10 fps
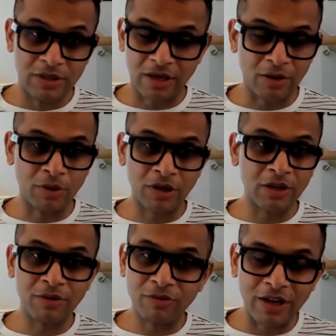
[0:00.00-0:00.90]
We started
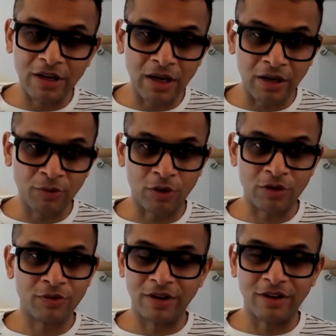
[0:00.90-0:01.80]
working with very large
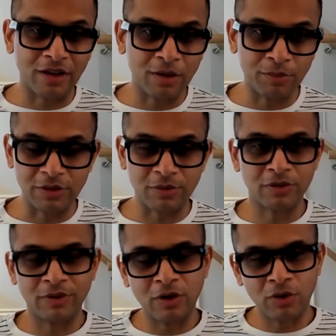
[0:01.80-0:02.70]
Fortune 500 companies
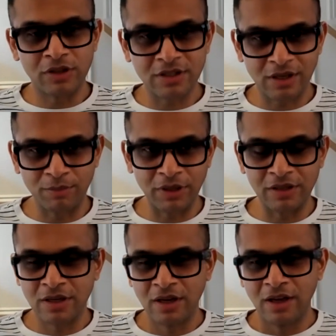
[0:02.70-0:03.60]
because we'd go to these
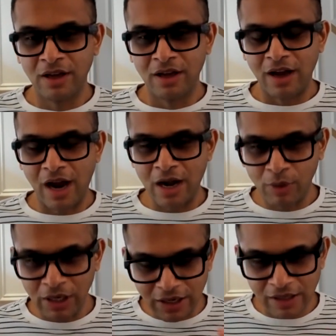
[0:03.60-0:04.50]
companies
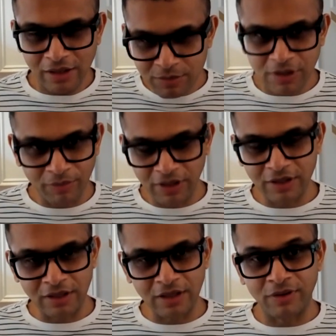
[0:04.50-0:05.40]
and we'd tell them
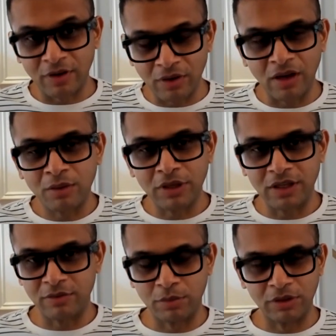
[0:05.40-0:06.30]
something that they found
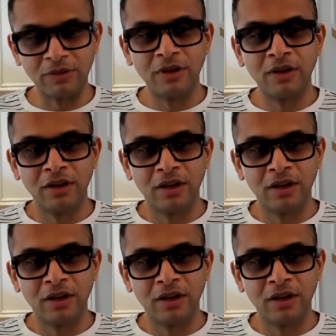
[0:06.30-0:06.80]
unbelievable.